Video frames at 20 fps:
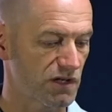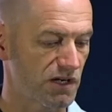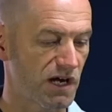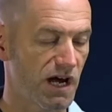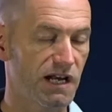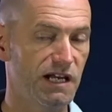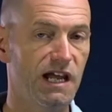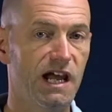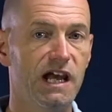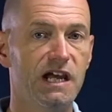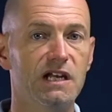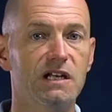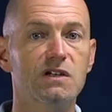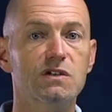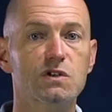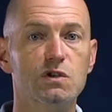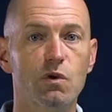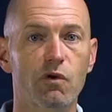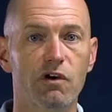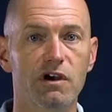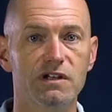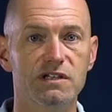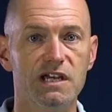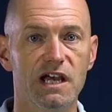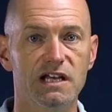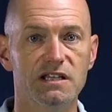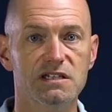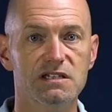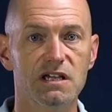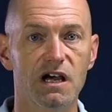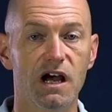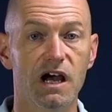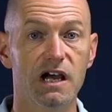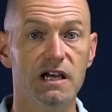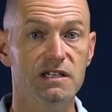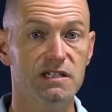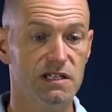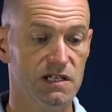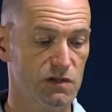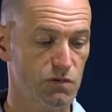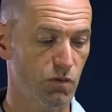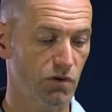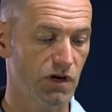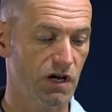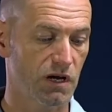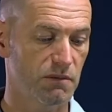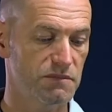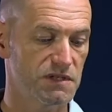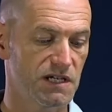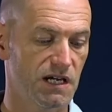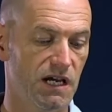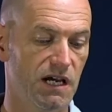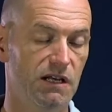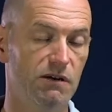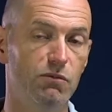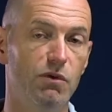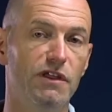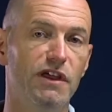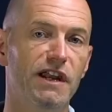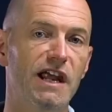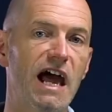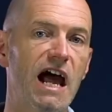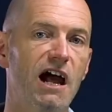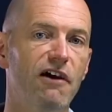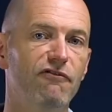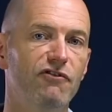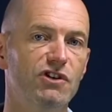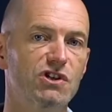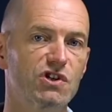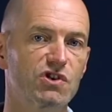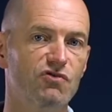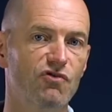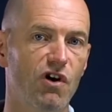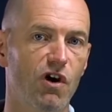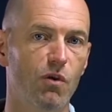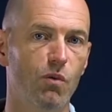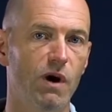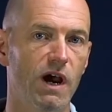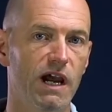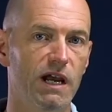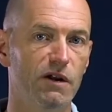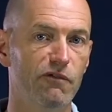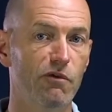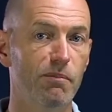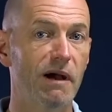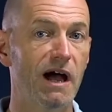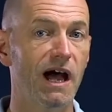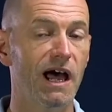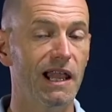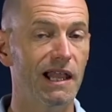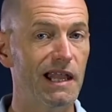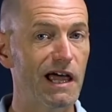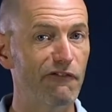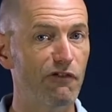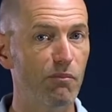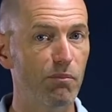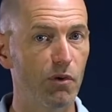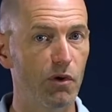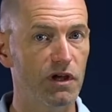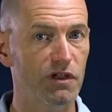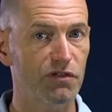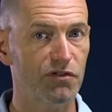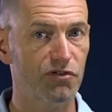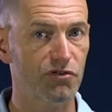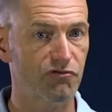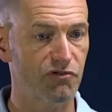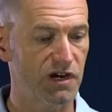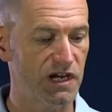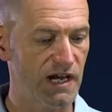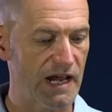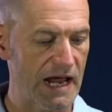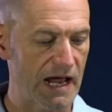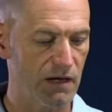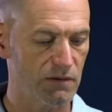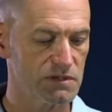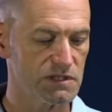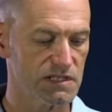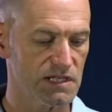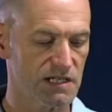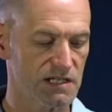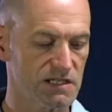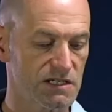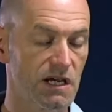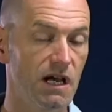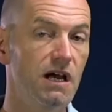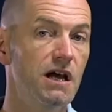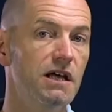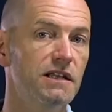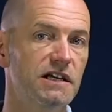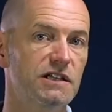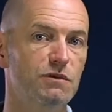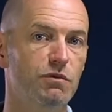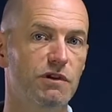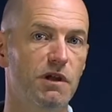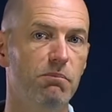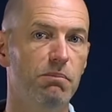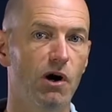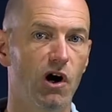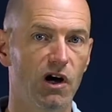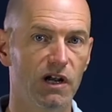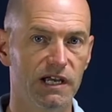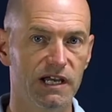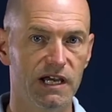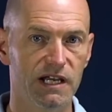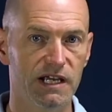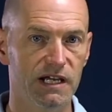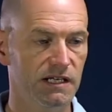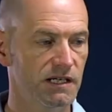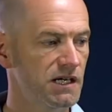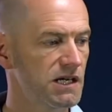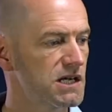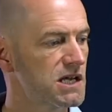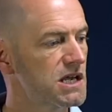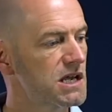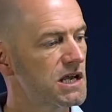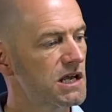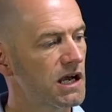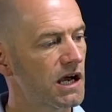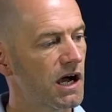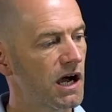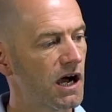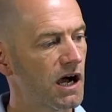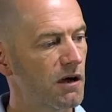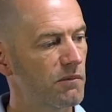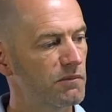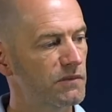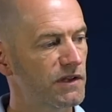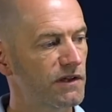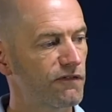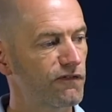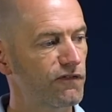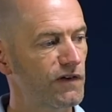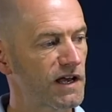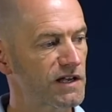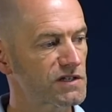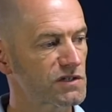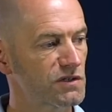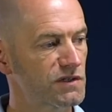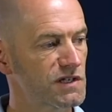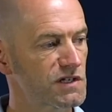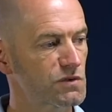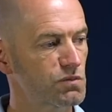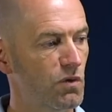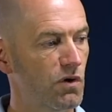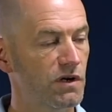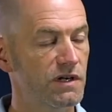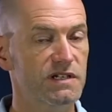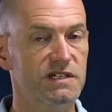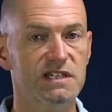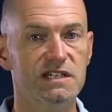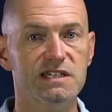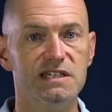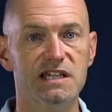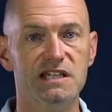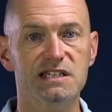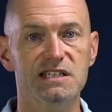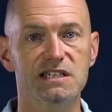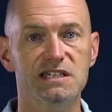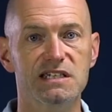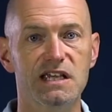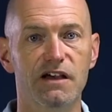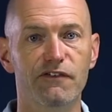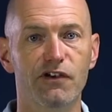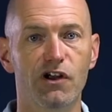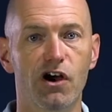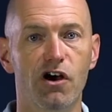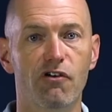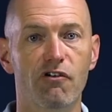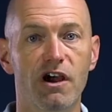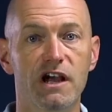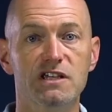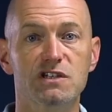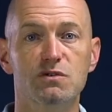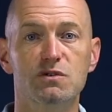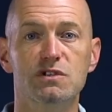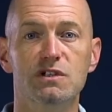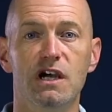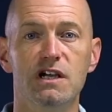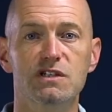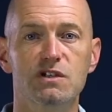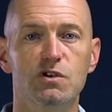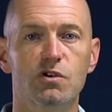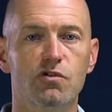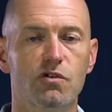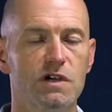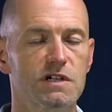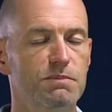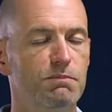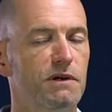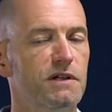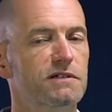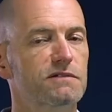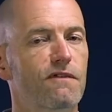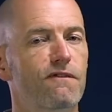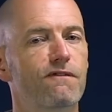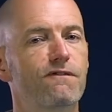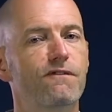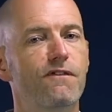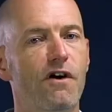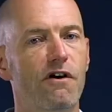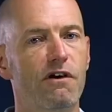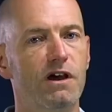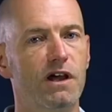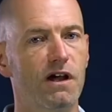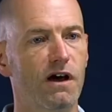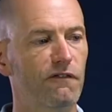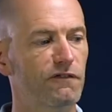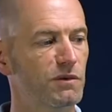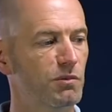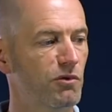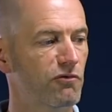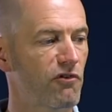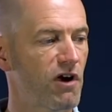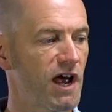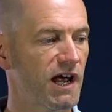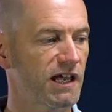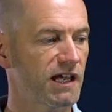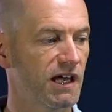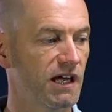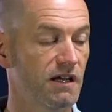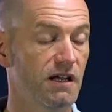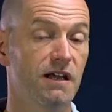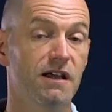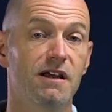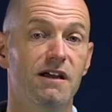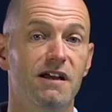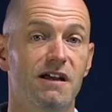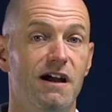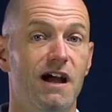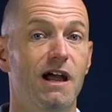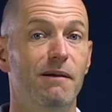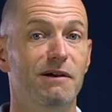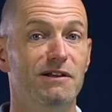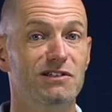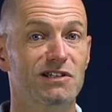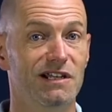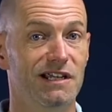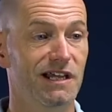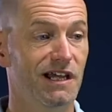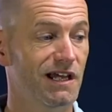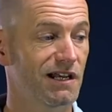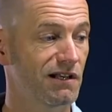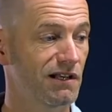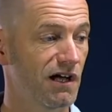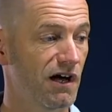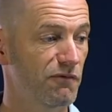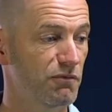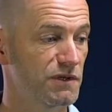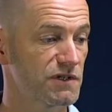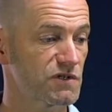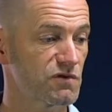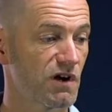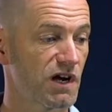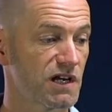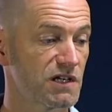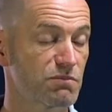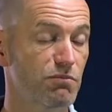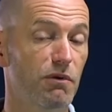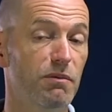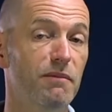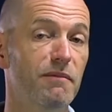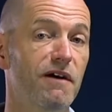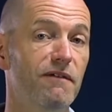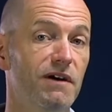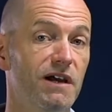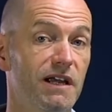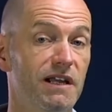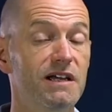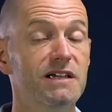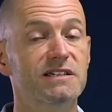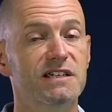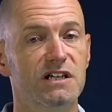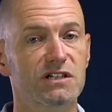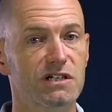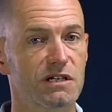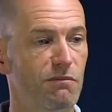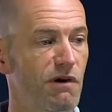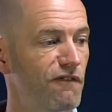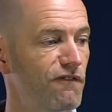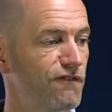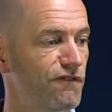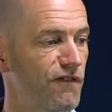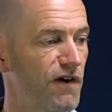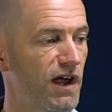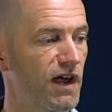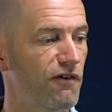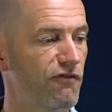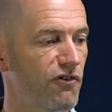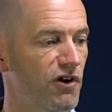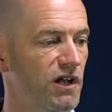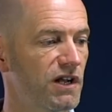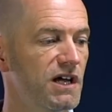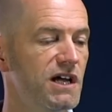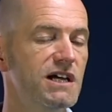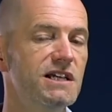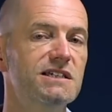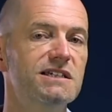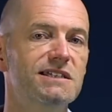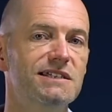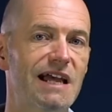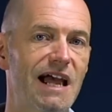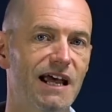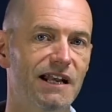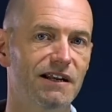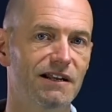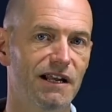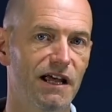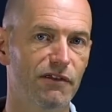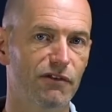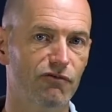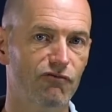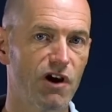the 98 square inch head size. This one comes in with an average strung weight of about 11.3 ounces. That's with a poly in it. Um, the flex on this one is a 67 RA, so it's nice and crisp, but it's a very comfortable racket. I am actually in love with this racket. It's probably my, it is actually my favorite standard length